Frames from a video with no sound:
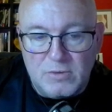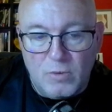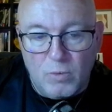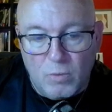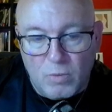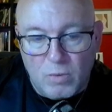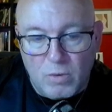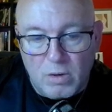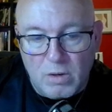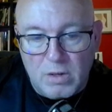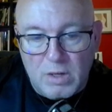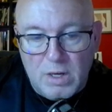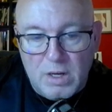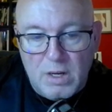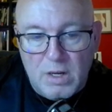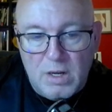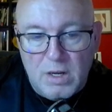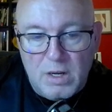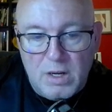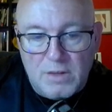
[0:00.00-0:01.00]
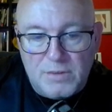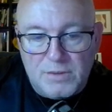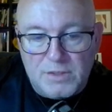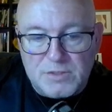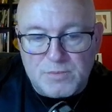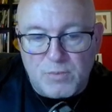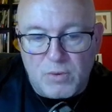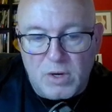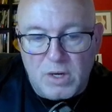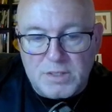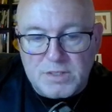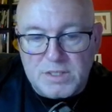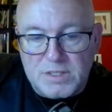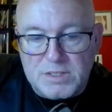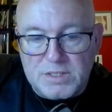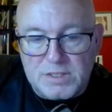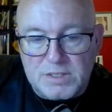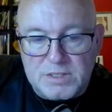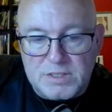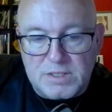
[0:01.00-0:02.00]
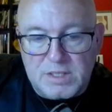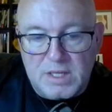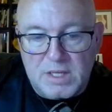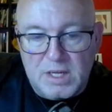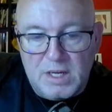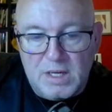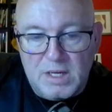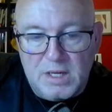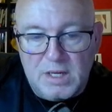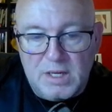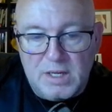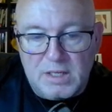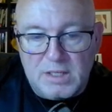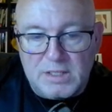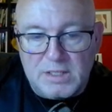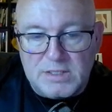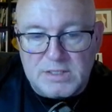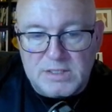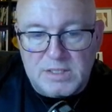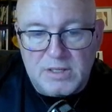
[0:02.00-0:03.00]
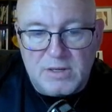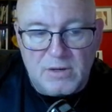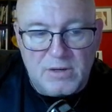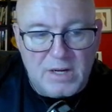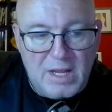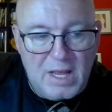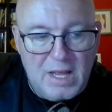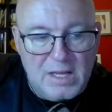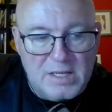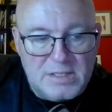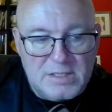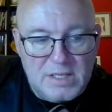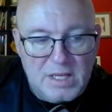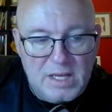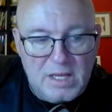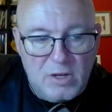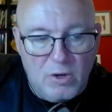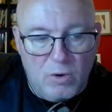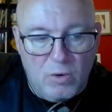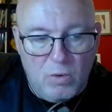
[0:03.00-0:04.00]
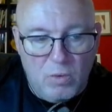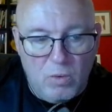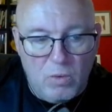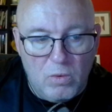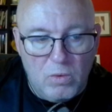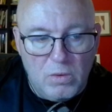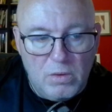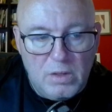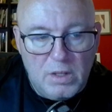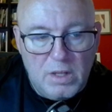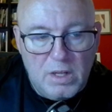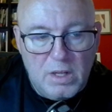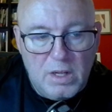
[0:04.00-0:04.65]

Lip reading: or this process is considered as a whole